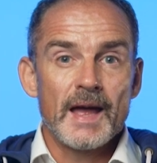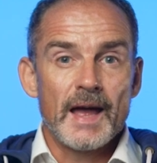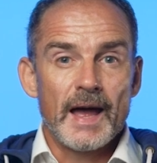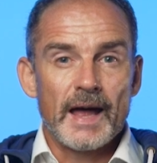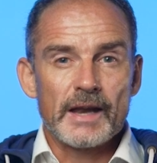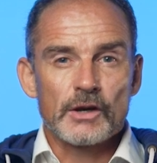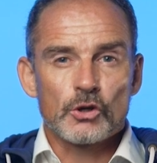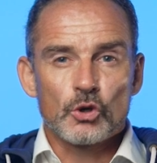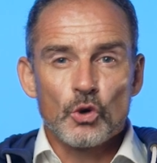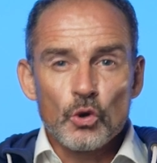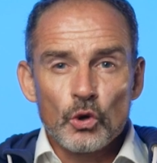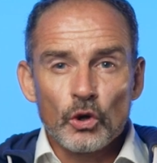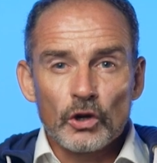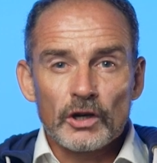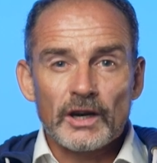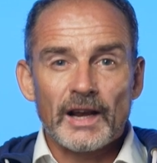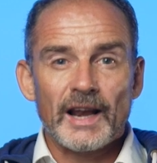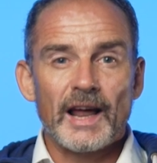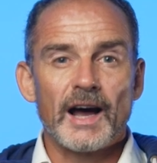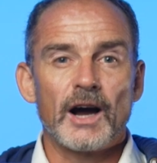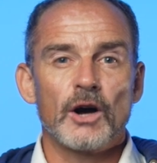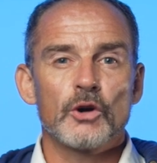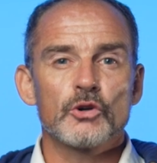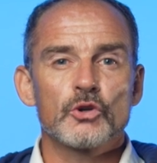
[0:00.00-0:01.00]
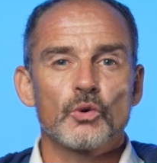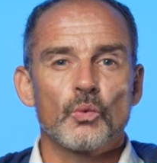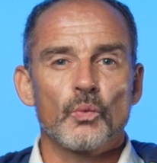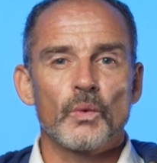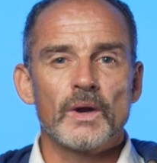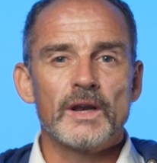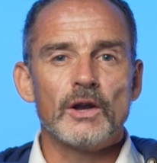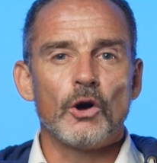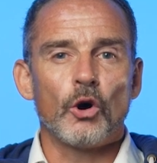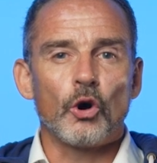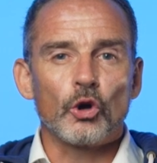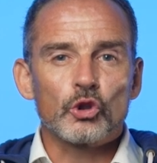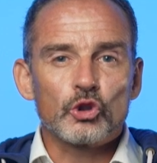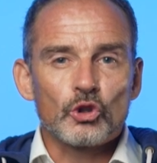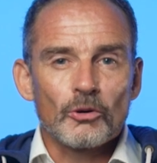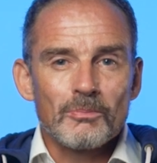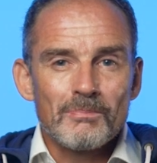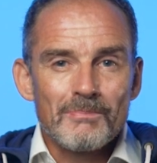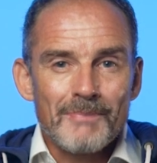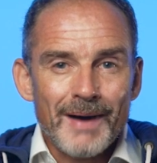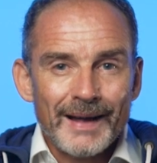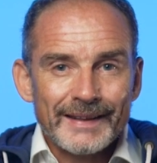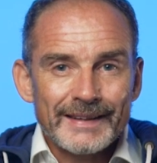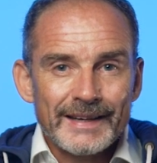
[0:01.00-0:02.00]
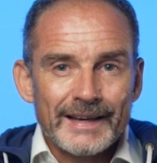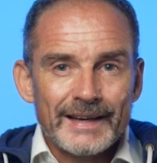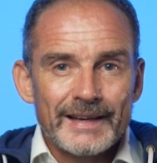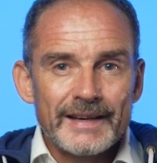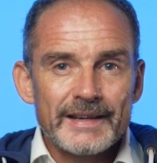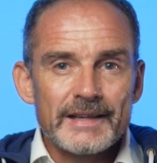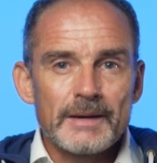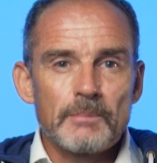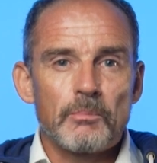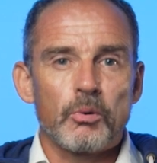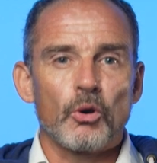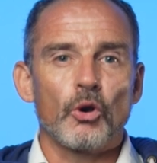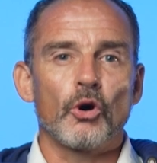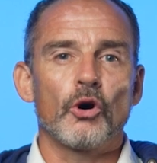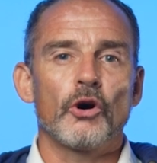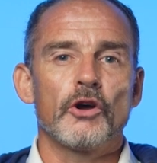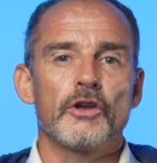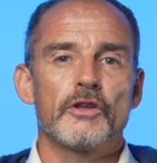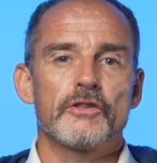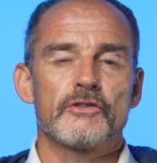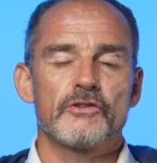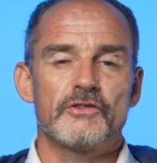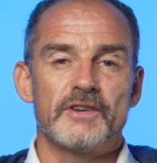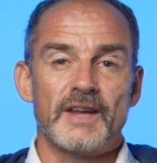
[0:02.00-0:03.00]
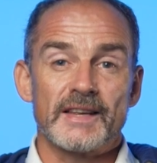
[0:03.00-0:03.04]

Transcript: and Google Cloud will automatically deploy the